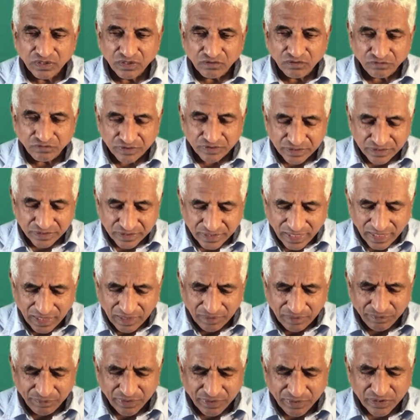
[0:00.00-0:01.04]
for the
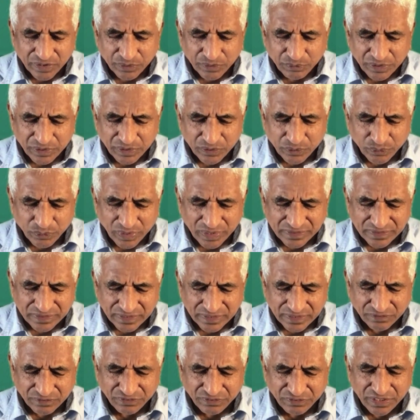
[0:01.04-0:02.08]
time you have given to us
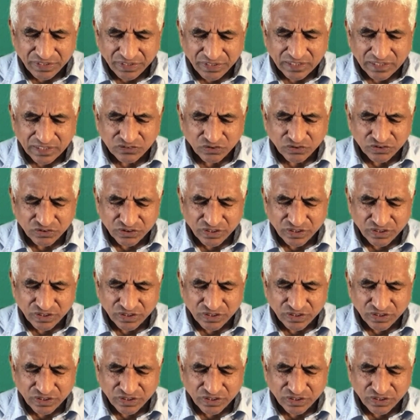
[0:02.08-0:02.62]
that we as your